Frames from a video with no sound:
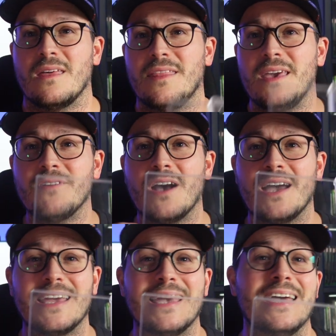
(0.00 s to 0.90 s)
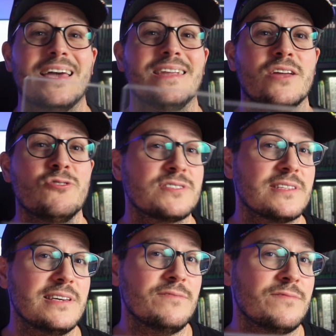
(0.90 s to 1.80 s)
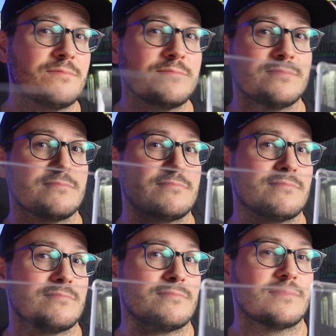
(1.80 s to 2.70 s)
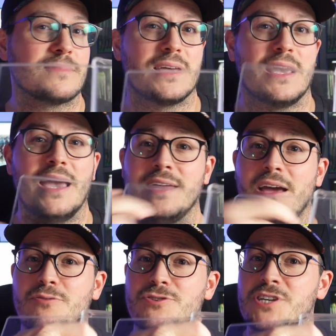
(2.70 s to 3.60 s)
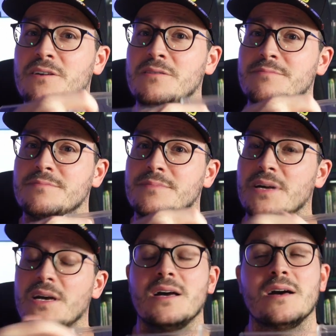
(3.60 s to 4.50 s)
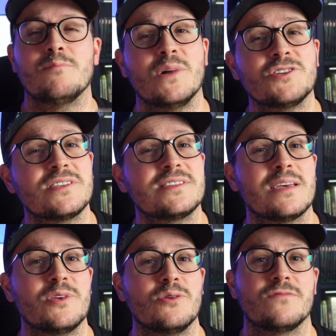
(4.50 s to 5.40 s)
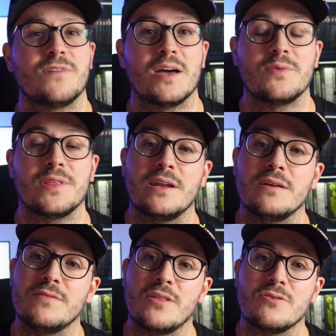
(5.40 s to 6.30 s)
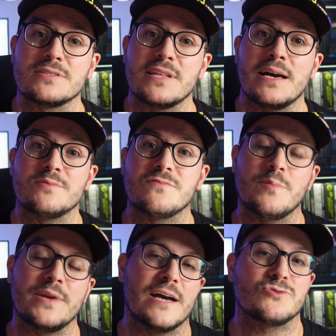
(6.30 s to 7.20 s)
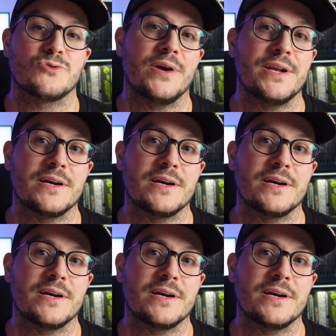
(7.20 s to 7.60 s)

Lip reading: They've got an inner sleeve and an outer shell, much the same that you would find with any of the other slabs from an actual grading